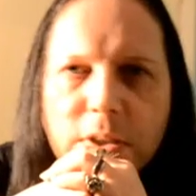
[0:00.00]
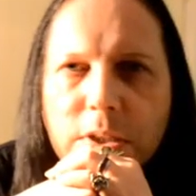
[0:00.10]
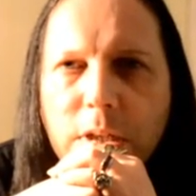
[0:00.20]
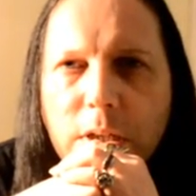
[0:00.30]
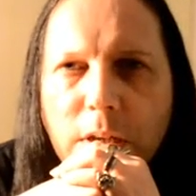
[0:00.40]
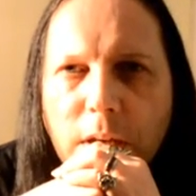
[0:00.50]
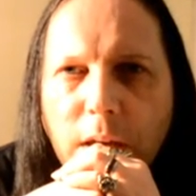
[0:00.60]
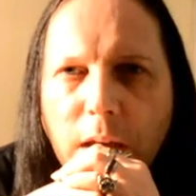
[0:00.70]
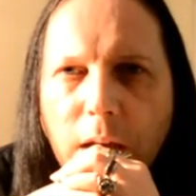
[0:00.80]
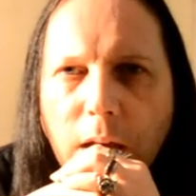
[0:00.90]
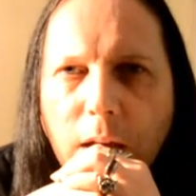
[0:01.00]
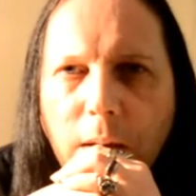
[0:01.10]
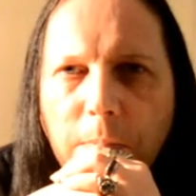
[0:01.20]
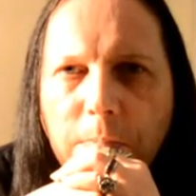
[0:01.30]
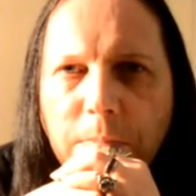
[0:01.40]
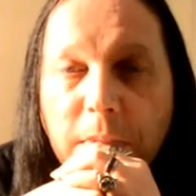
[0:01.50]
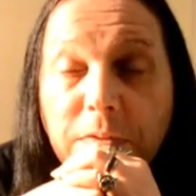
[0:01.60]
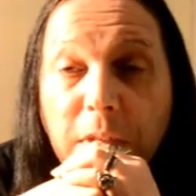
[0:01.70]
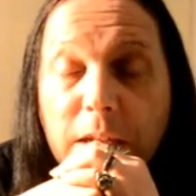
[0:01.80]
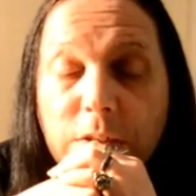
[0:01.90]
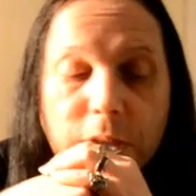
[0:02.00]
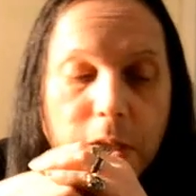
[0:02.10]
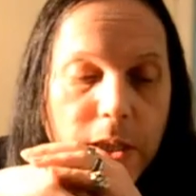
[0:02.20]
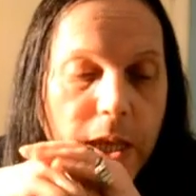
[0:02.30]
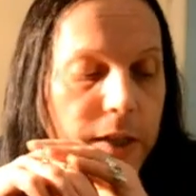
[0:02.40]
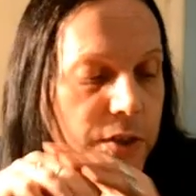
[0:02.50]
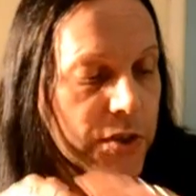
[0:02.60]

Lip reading: to see if that is indeed the case,